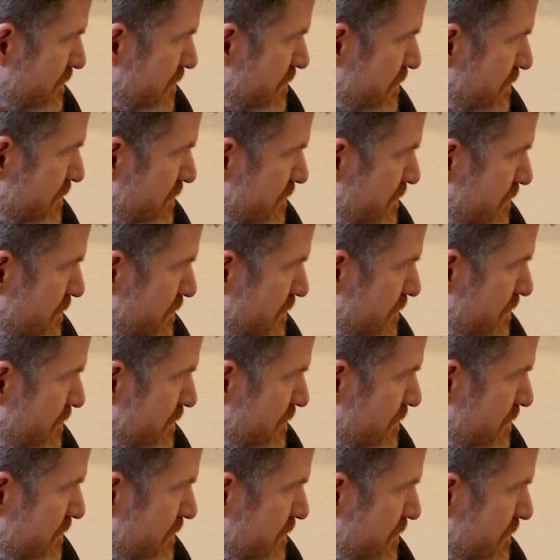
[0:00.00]

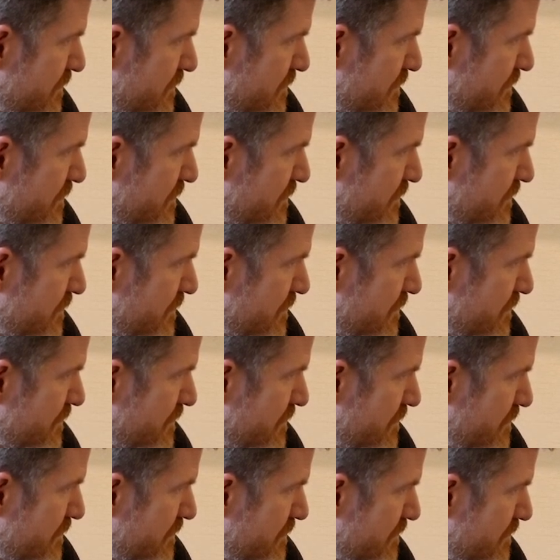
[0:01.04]

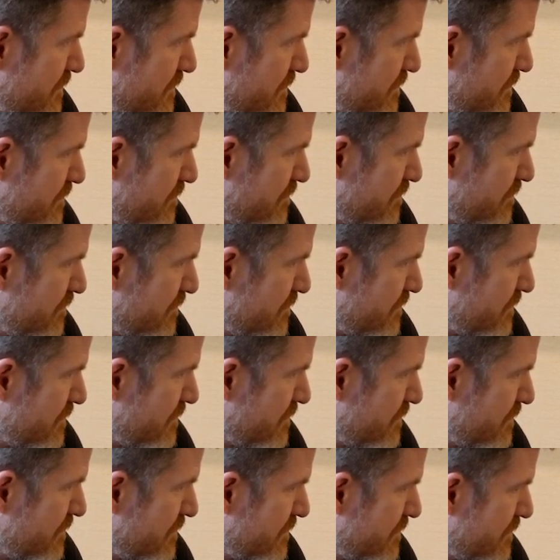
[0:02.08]

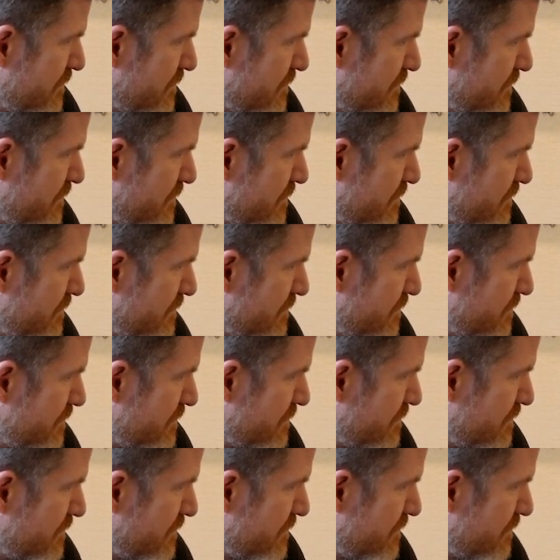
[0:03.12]

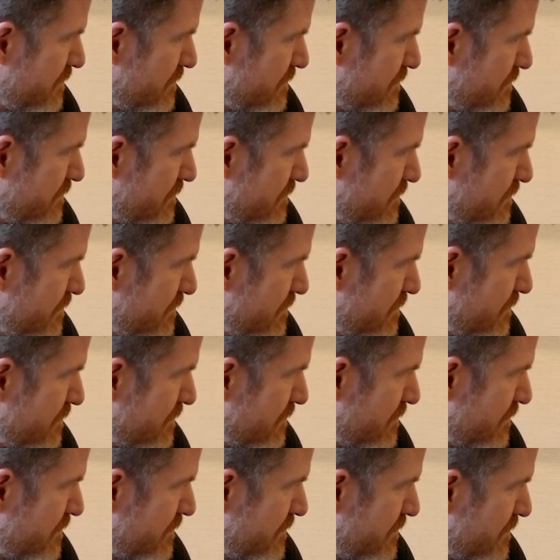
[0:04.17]

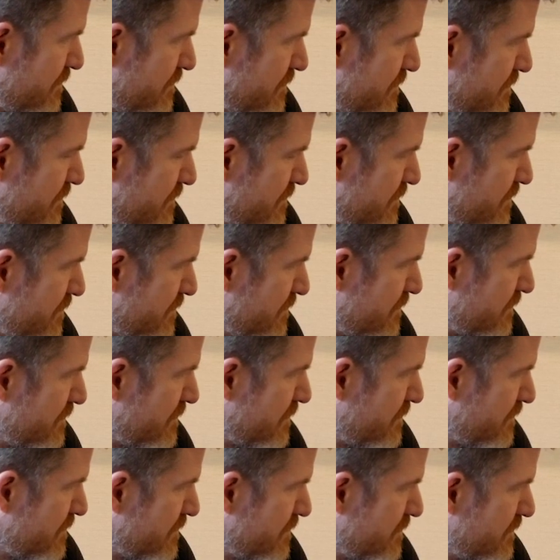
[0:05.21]

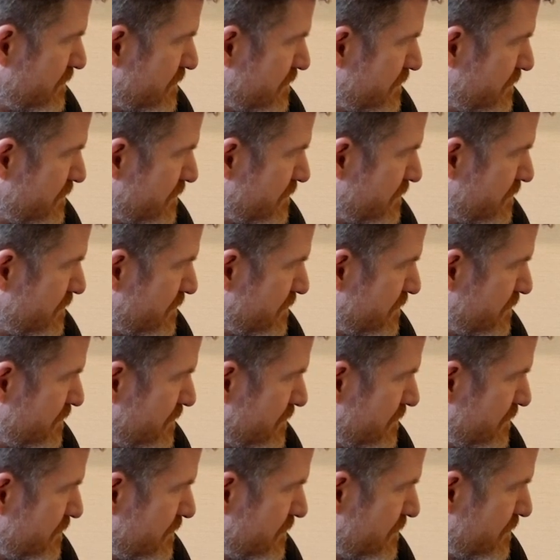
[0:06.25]

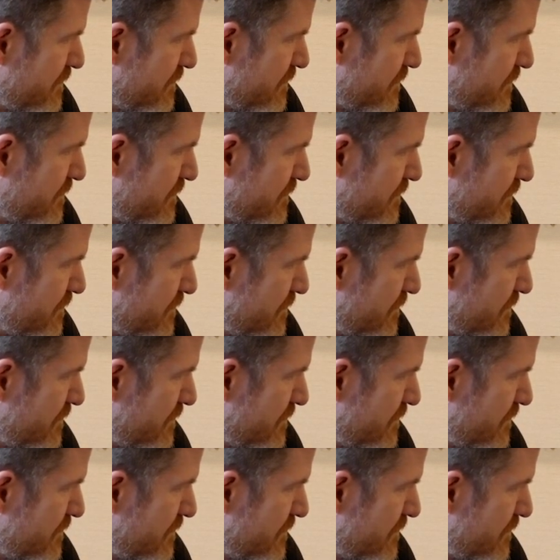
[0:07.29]
No words are spoken by the person on screen.